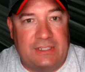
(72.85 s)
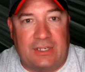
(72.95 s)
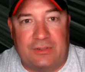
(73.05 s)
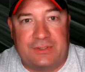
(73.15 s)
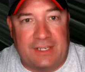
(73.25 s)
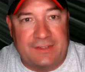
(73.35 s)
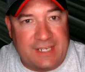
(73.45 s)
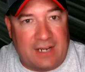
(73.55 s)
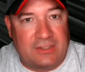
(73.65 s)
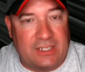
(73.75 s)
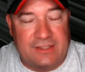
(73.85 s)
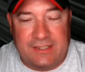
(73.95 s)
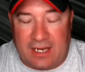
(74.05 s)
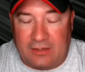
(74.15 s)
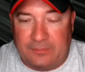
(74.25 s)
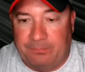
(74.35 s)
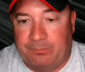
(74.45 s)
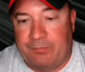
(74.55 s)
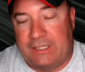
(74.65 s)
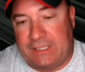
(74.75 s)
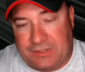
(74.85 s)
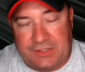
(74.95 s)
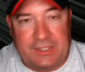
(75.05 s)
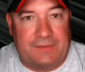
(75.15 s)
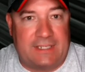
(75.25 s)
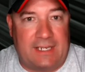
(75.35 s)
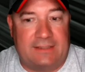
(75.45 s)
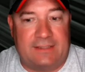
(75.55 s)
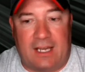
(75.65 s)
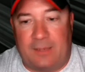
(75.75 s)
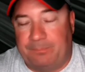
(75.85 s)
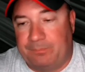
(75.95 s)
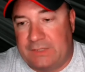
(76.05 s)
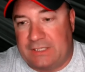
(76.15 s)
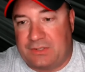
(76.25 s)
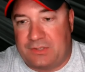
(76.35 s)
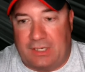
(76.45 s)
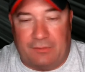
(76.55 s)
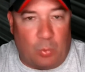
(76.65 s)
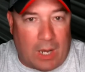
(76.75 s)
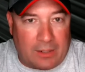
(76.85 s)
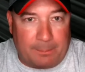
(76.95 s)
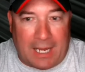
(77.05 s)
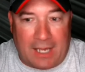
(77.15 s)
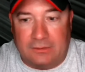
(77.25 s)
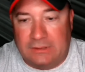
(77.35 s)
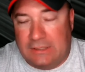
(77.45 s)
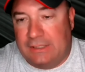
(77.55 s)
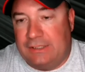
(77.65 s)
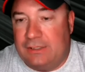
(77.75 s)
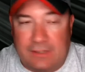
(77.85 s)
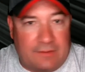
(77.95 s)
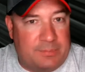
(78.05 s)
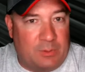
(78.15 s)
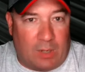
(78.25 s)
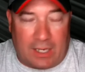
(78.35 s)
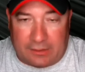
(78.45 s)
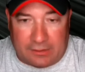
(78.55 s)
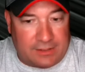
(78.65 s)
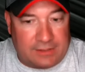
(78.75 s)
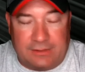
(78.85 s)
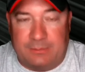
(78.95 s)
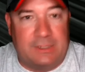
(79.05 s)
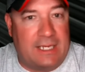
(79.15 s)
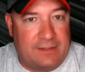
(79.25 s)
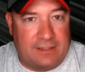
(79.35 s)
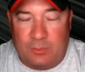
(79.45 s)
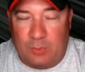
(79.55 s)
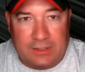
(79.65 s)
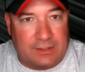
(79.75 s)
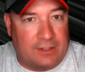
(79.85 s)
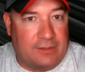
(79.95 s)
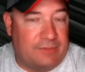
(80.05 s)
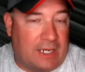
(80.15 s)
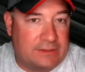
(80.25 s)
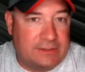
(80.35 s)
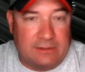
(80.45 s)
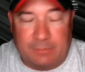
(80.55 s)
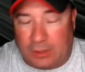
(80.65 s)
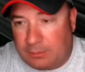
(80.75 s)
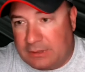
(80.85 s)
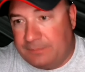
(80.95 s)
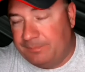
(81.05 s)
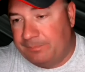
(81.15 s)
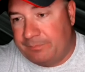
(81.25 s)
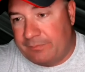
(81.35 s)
You know, sun's out, guns out. Get yourself a tank top. Get yourself a water bottle. You don't have to put water in it. You can put anything you want in there. Vodka, bourbon.